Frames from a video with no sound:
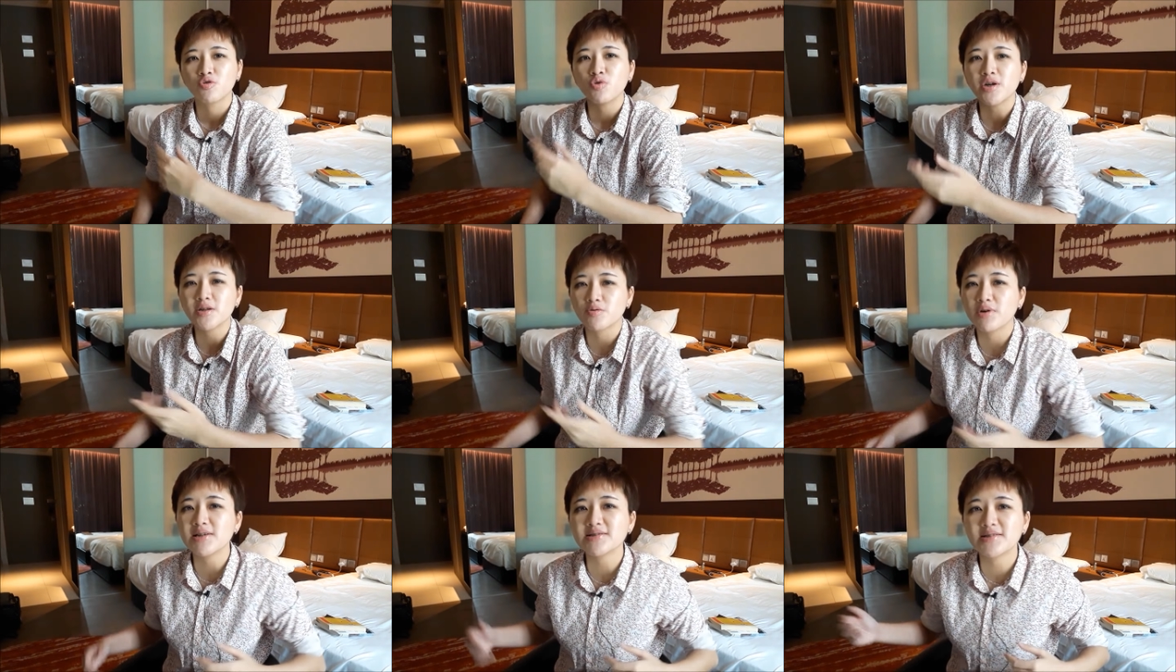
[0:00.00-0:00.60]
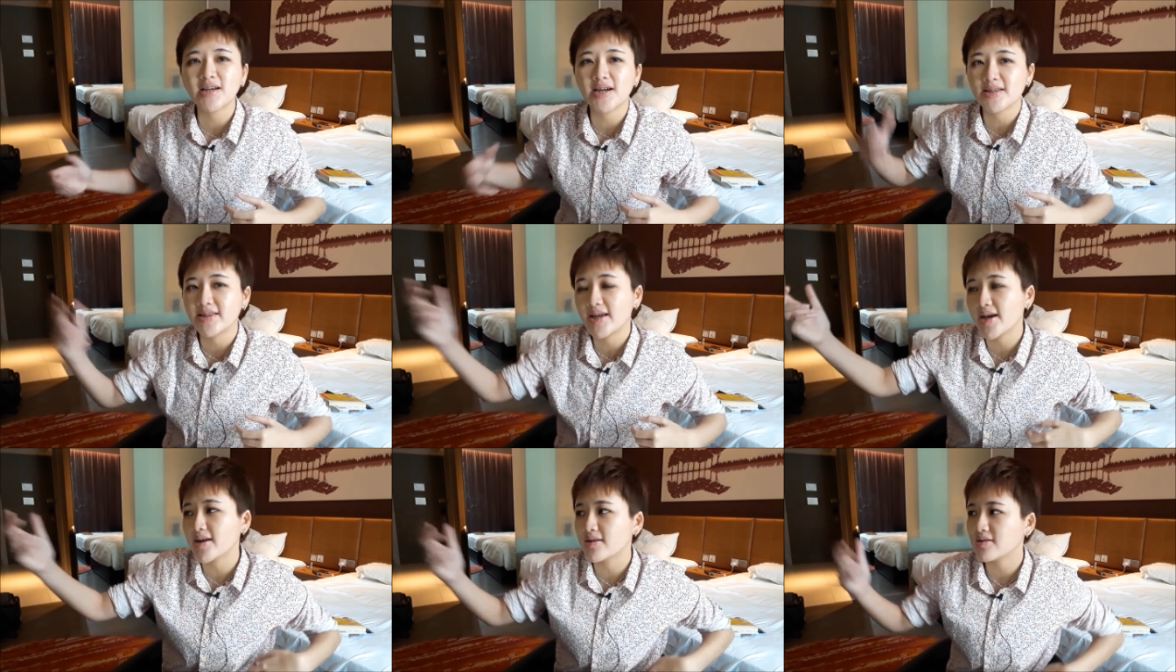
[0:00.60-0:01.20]
Who are the ones that are
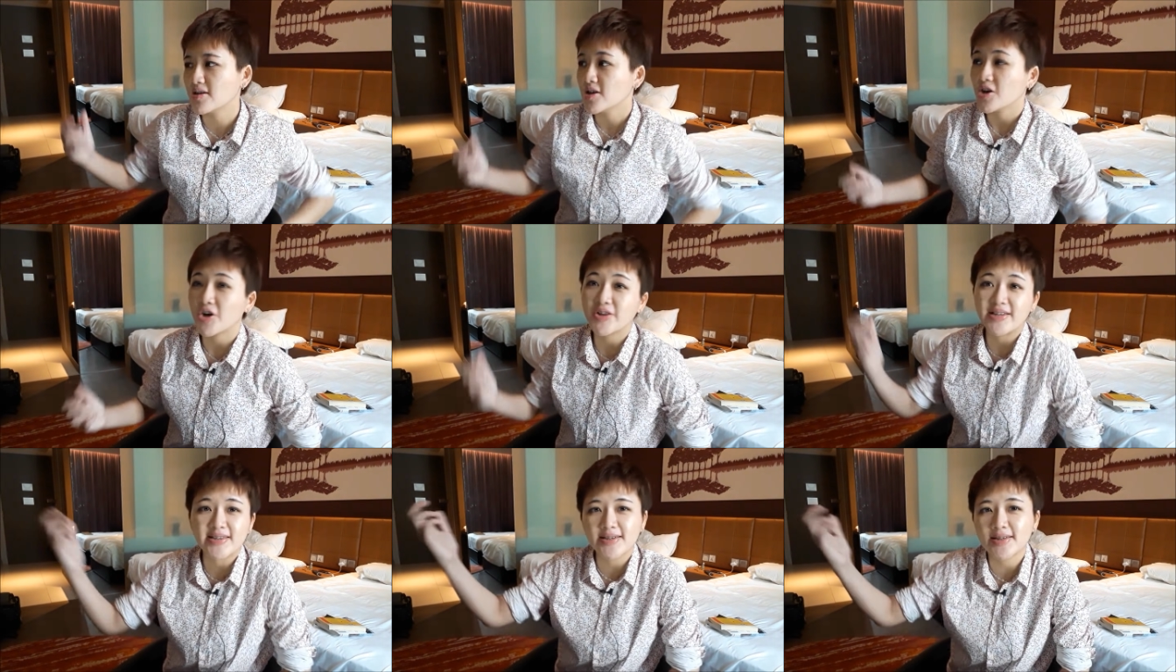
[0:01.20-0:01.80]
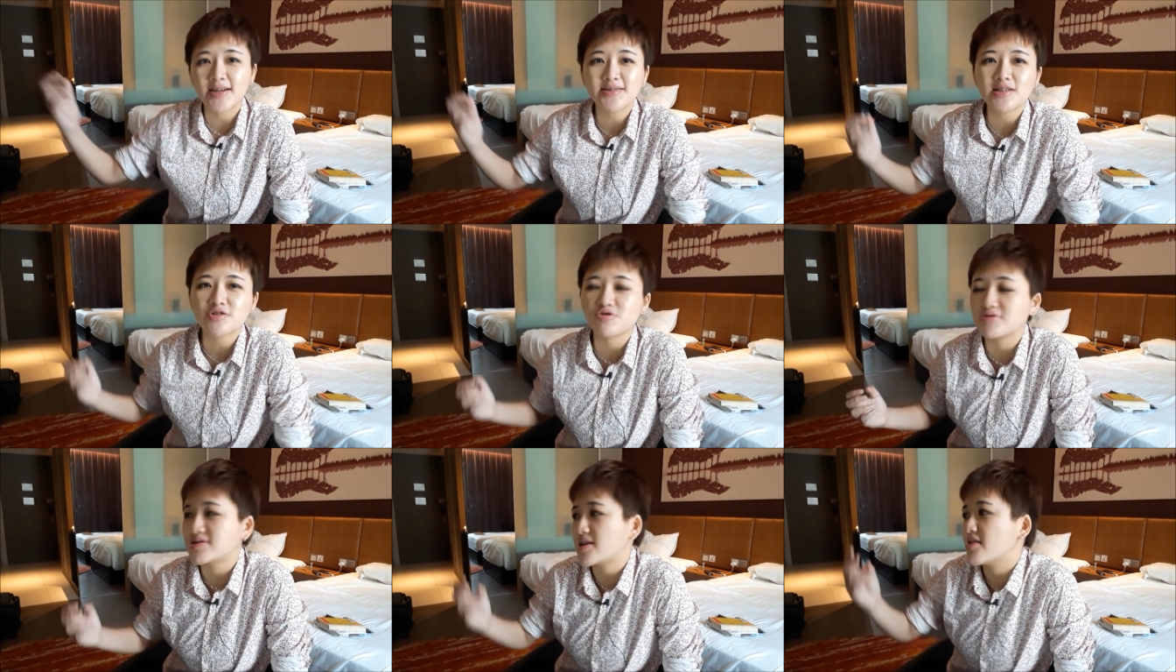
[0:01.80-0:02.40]
there on the internet
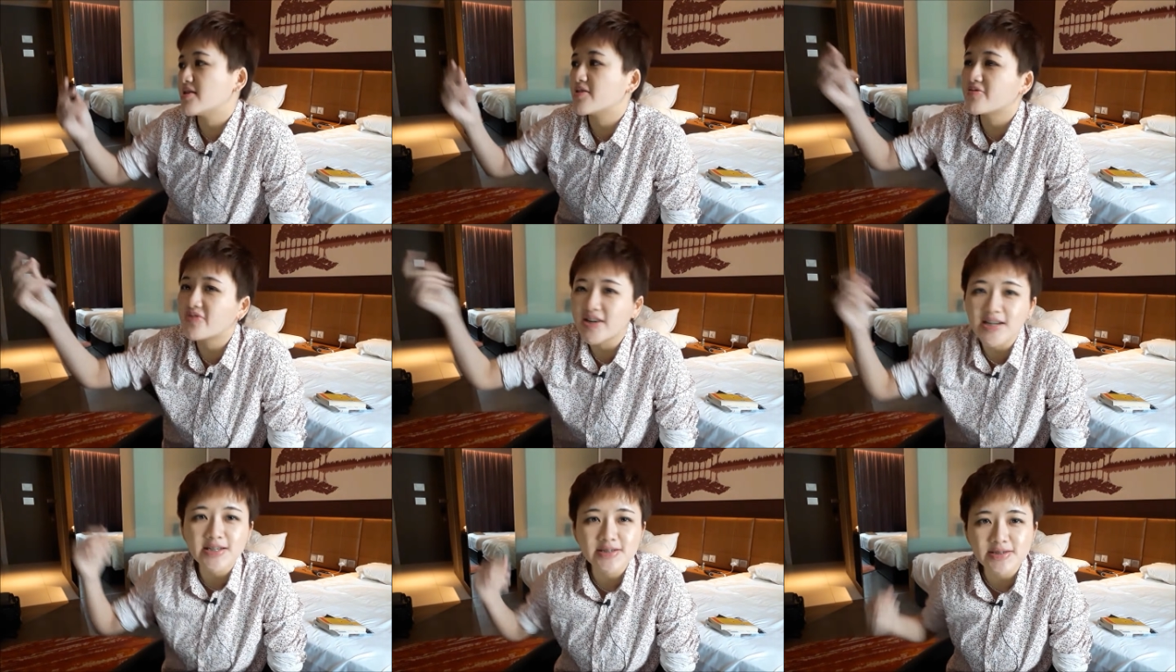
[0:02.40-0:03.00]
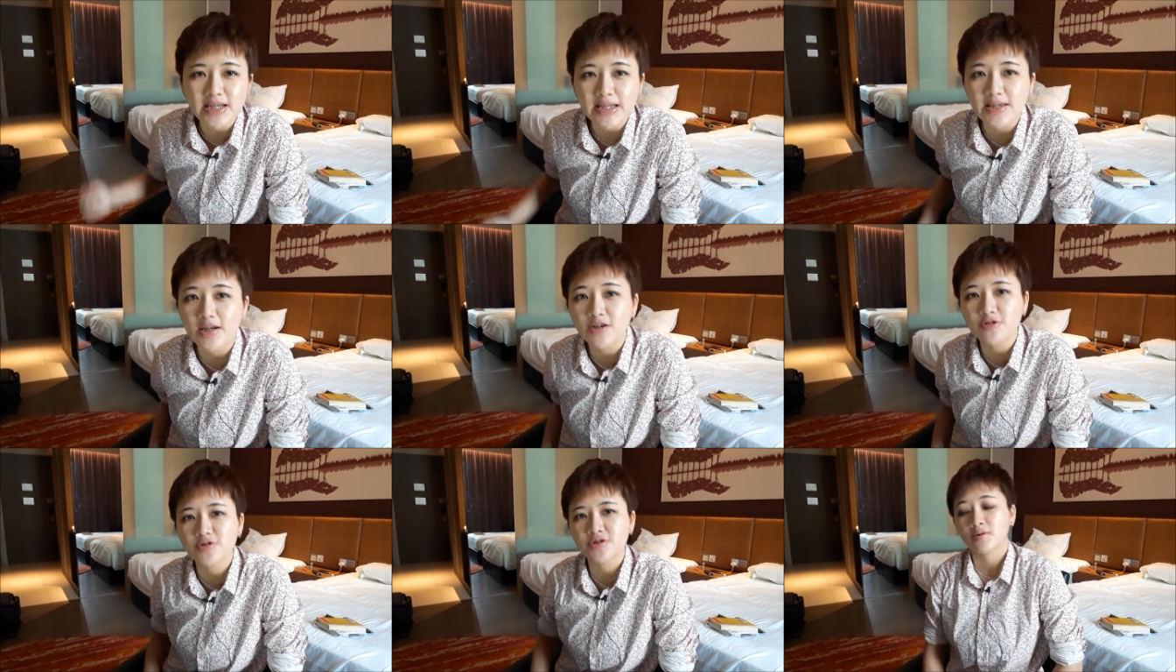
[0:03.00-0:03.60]
just to sell their freaking
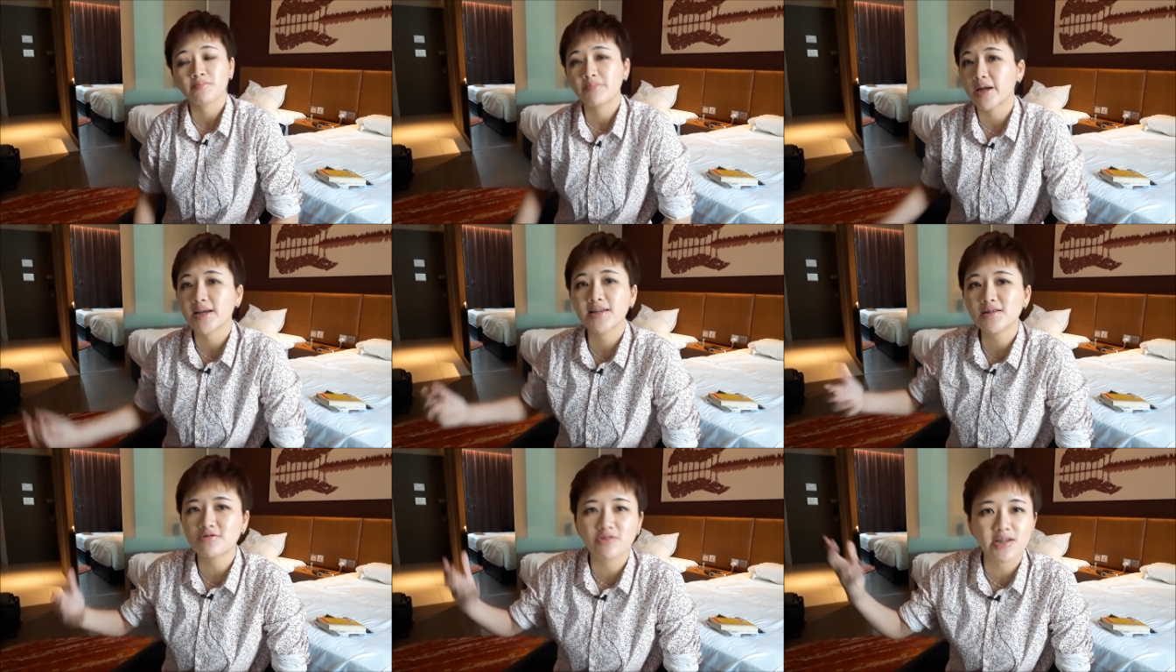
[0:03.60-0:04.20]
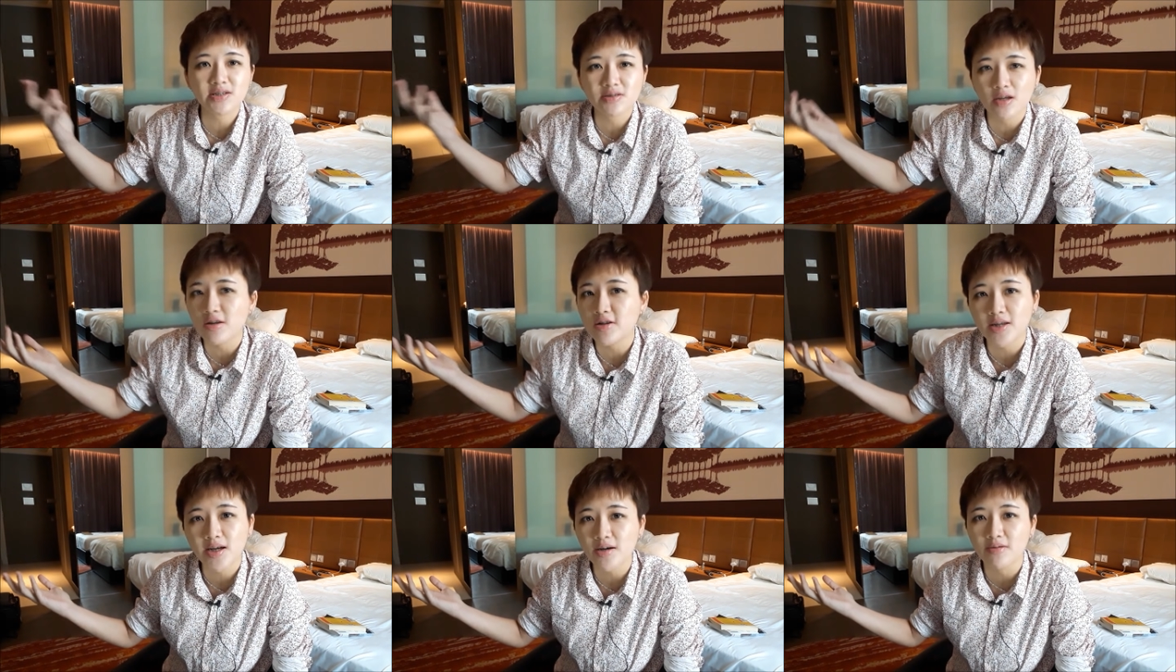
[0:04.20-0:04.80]
signals? Beginner traders
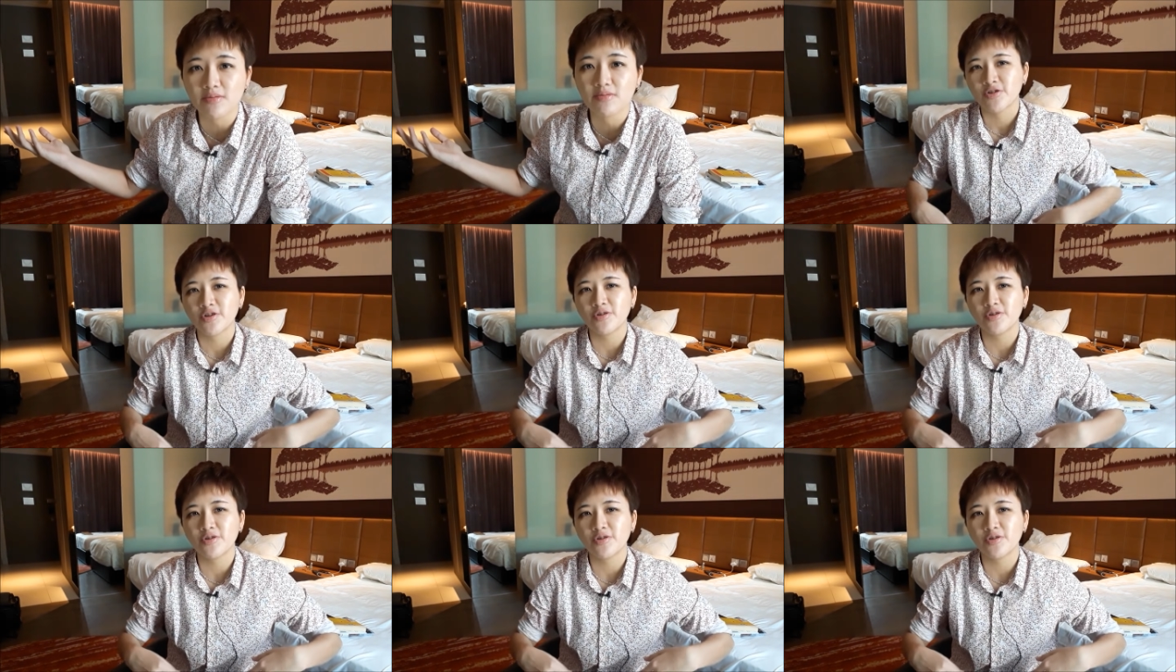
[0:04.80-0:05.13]
cannot tell.